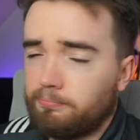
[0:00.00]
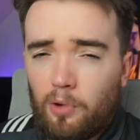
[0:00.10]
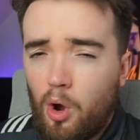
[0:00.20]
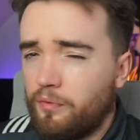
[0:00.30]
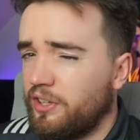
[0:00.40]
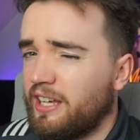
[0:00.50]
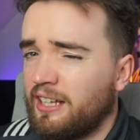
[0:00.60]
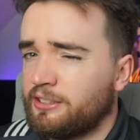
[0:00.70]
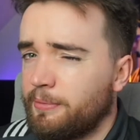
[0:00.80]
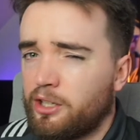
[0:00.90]
hopefully
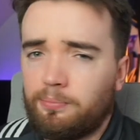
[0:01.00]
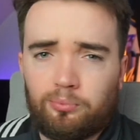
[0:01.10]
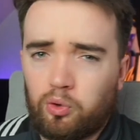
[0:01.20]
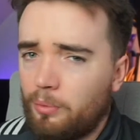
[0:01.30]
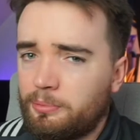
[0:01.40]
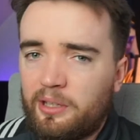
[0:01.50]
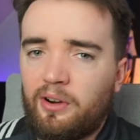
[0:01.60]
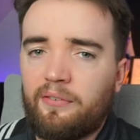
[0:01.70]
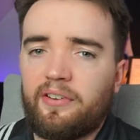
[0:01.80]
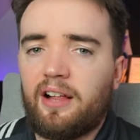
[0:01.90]
Casemiro, probably
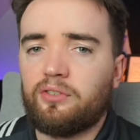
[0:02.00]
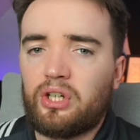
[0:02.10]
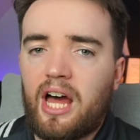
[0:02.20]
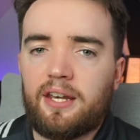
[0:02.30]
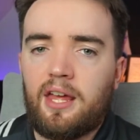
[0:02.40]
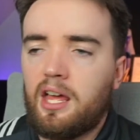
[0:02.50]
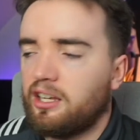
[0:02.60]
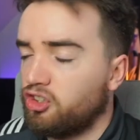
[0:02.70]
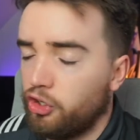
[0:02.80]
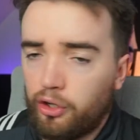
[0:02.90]
Rafael Varane
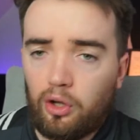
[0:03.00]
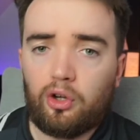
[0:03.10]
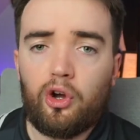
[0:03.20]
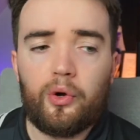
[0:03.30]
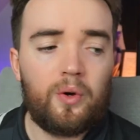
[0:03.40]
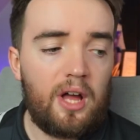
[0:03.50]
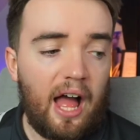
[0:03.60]
could all go,